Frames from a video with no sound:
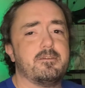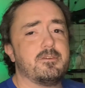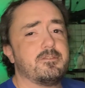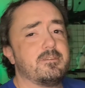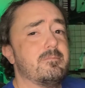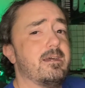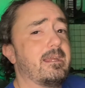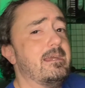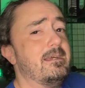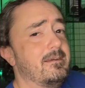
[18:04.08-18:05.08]
I'll see you back
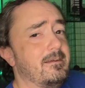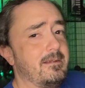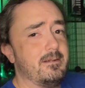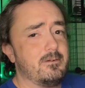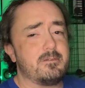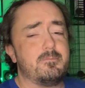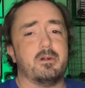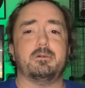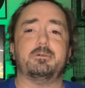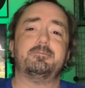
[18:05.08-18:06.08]
here
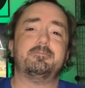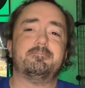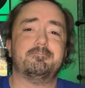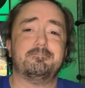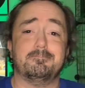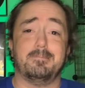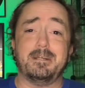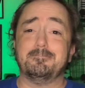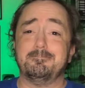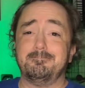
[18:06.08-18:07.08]
tomorrow.
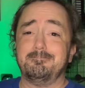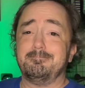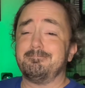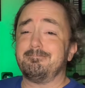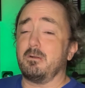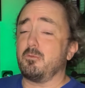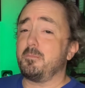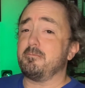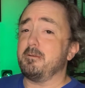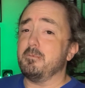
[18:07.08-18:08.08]
There won't be
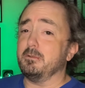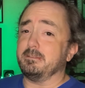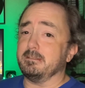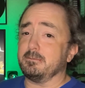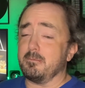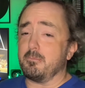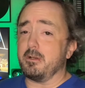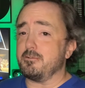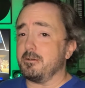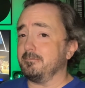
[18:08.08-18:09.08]
speedboats in this one, I'm pretty sure.